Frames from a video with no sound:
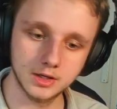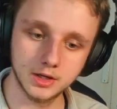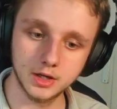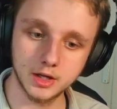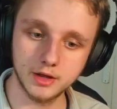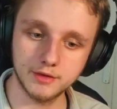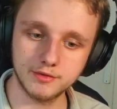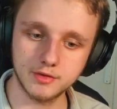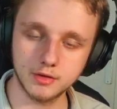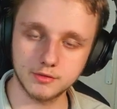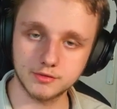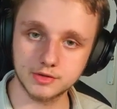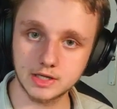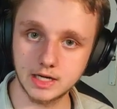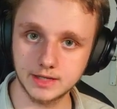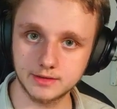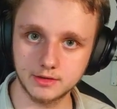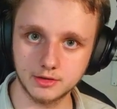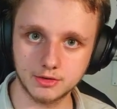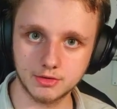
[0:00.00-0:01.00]
If you've
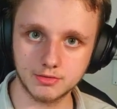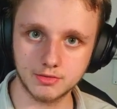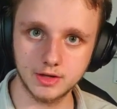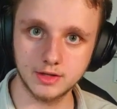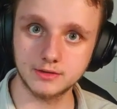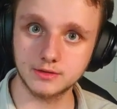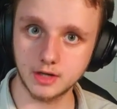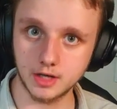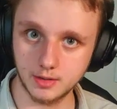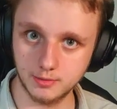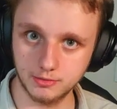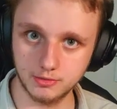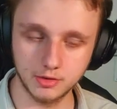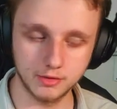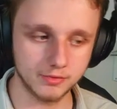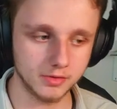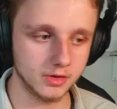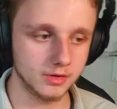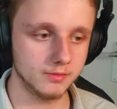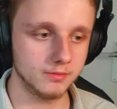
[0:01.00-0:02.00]
clicked it 3 times,
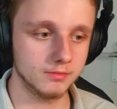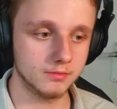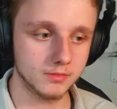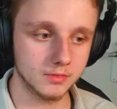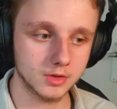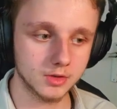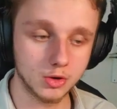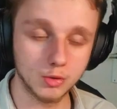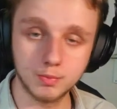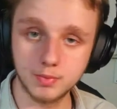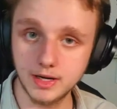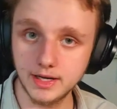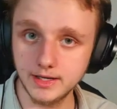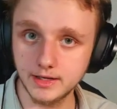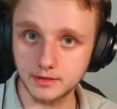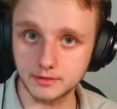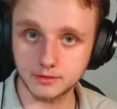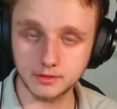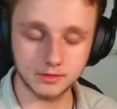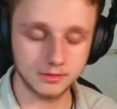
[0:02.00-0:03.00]
you've
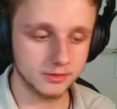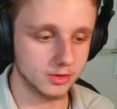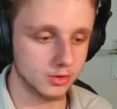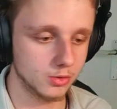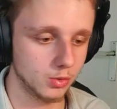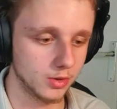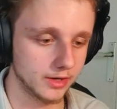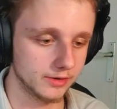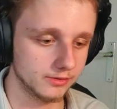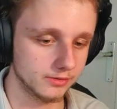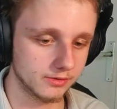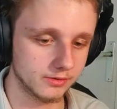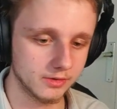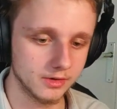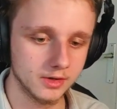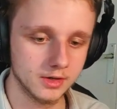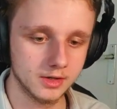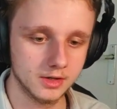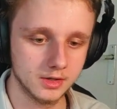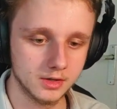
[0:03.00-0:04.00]
completed the quest
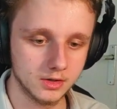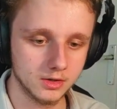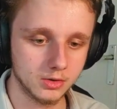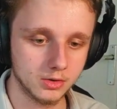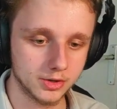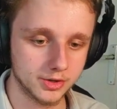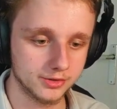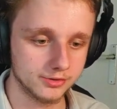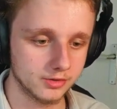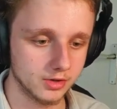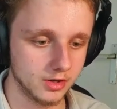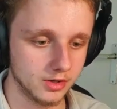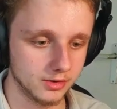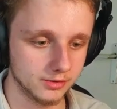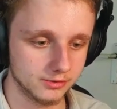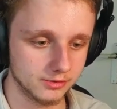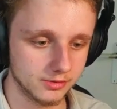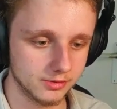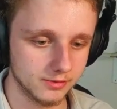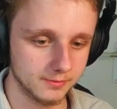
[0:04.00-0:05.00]
or the
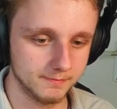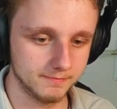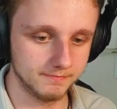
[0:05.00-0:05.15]
tasks.